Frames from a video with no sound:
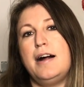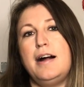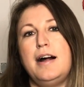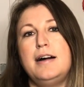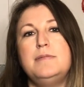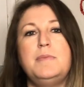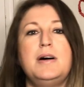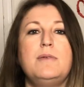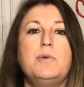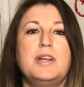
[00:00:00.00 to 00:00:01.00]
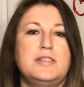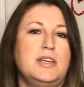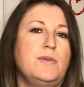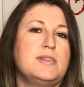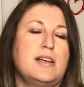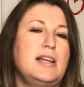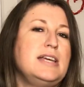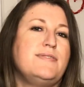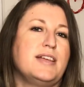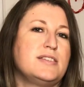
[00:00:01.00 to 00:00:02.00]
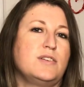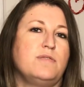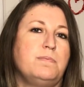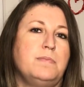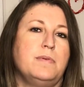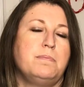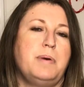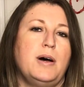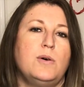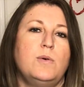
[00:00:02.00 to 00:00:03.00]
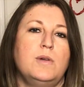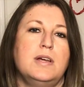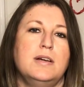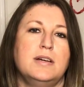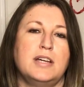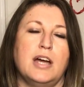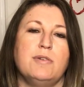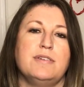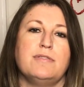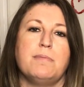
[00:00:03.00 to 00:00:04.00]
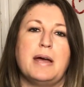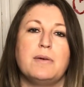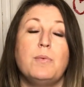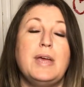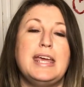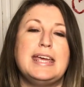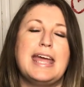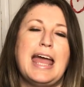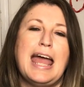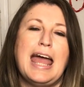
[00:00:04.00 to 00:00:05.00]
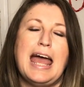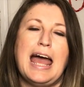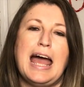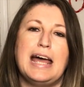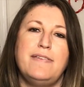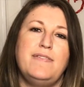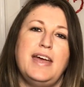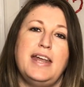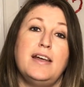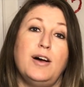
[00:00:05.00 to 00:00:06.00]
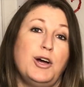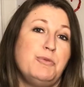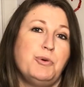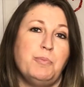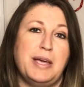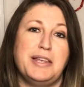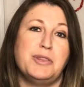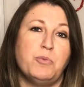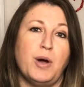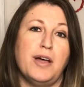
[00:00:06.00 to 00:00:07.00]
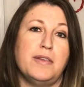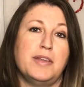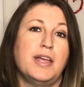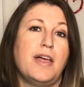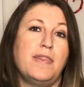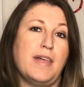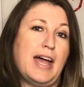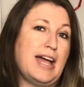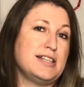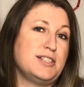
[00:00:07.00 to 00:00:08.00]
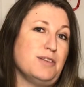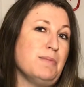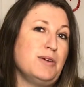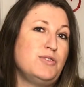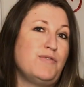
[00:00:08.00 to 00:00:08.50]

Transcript: What I'll do is I'll leave that sort of poll going for about a week, and then I will make the one that has the most